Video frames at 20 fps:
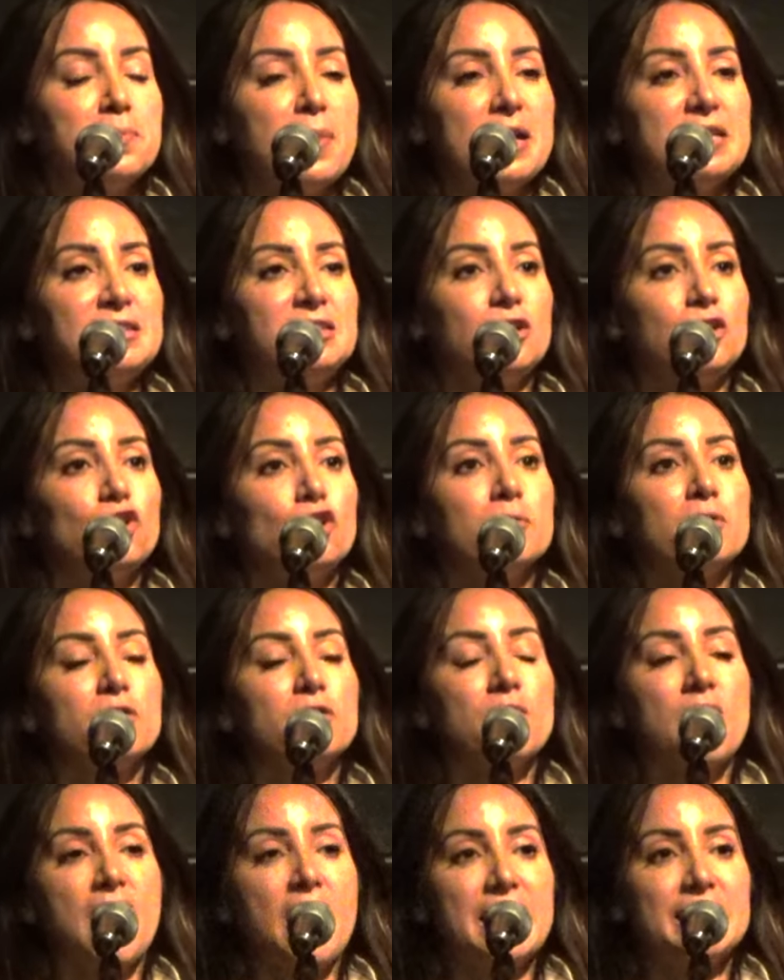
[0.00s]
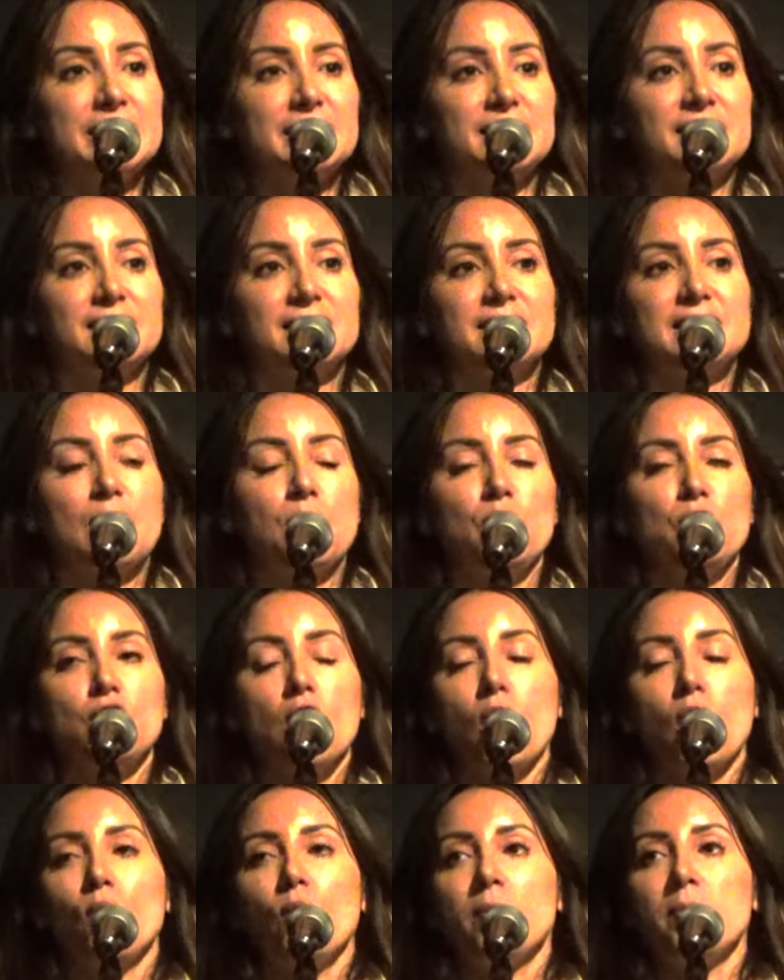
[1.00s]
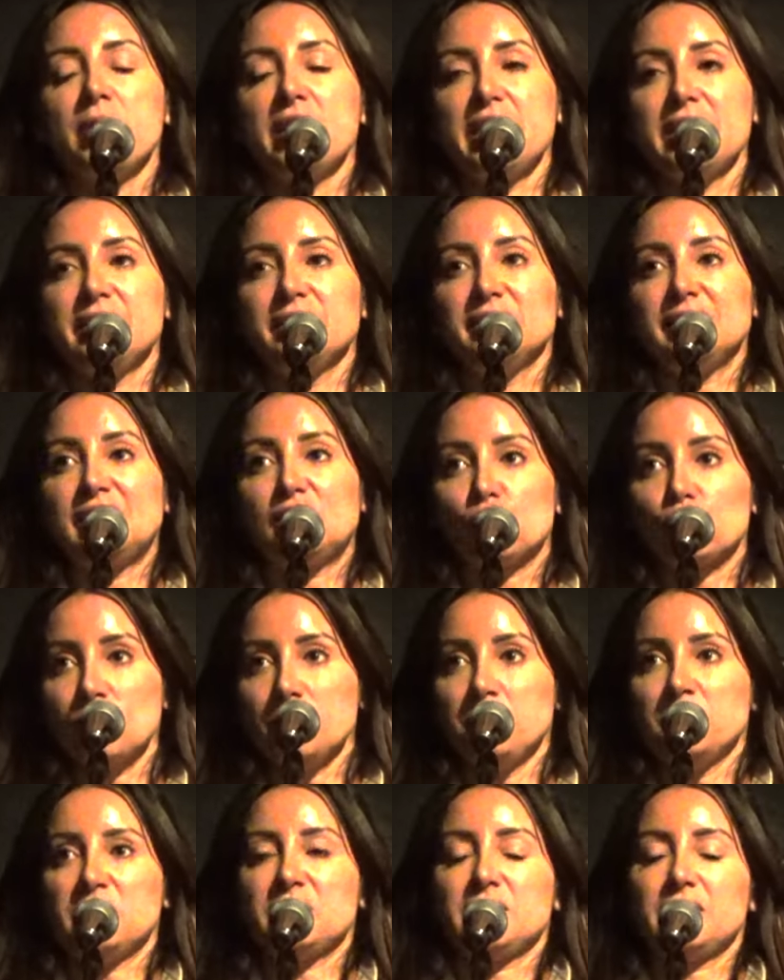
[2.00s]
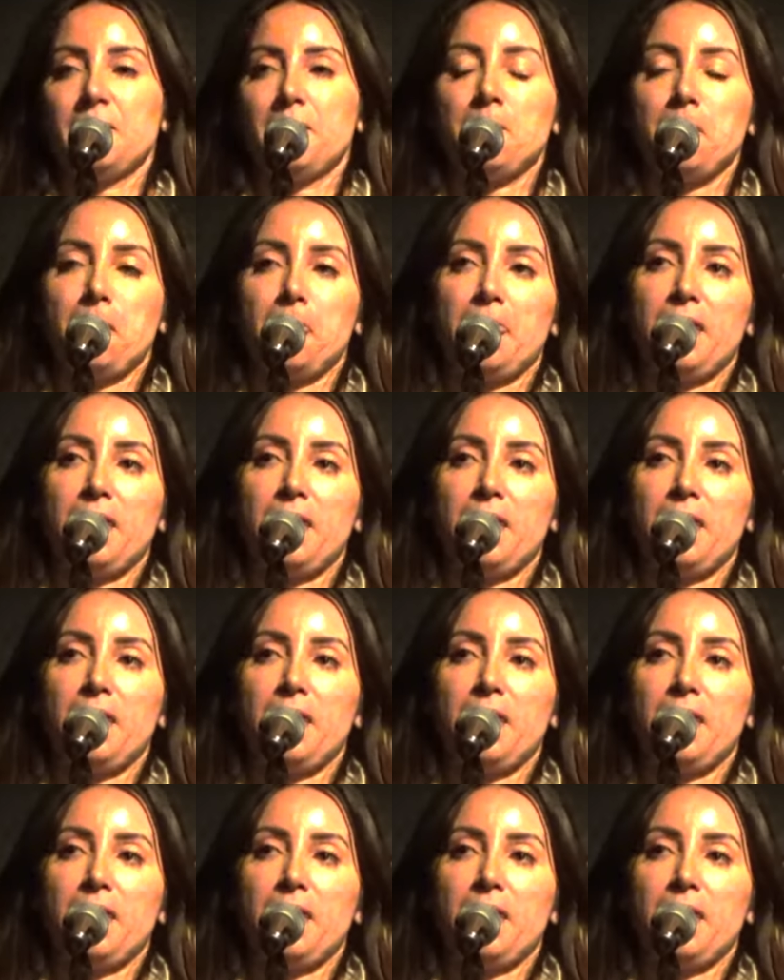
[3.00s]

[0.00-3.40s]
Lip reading: and basic human rights that we know are being stripped